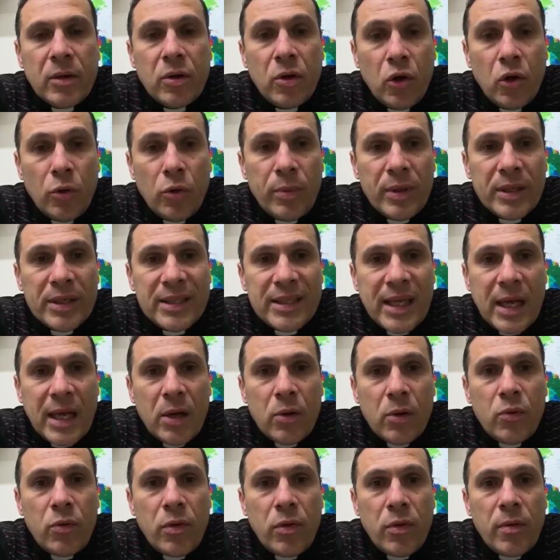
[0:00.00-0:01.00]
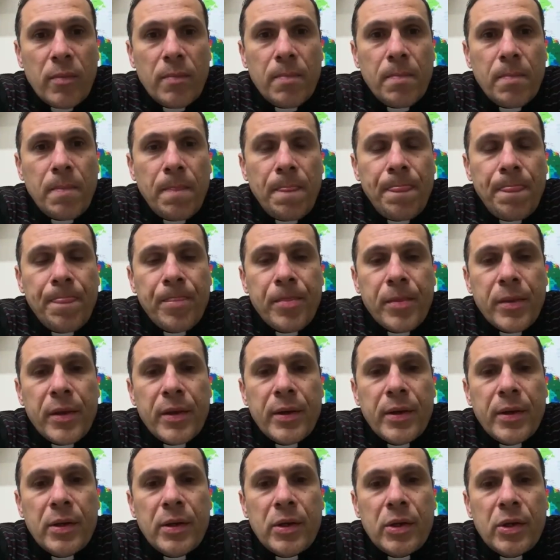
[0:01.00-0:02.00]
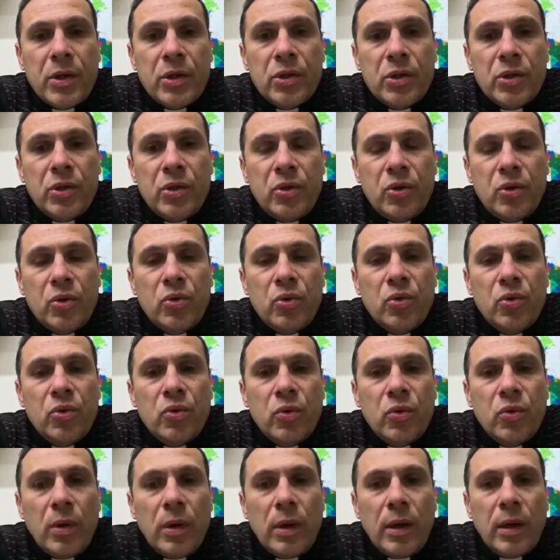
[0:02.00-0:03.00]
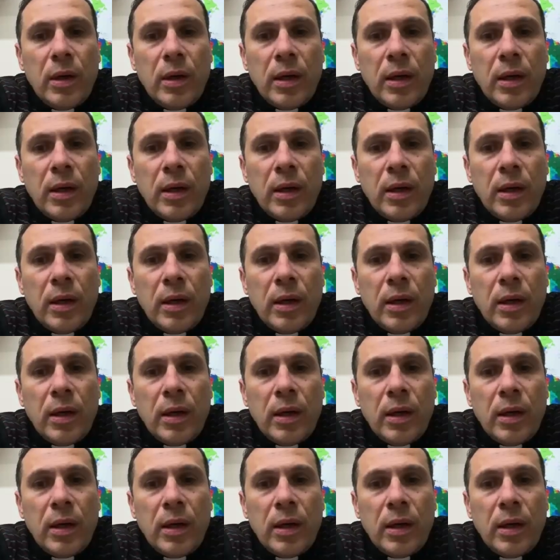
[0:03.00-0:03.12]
global south to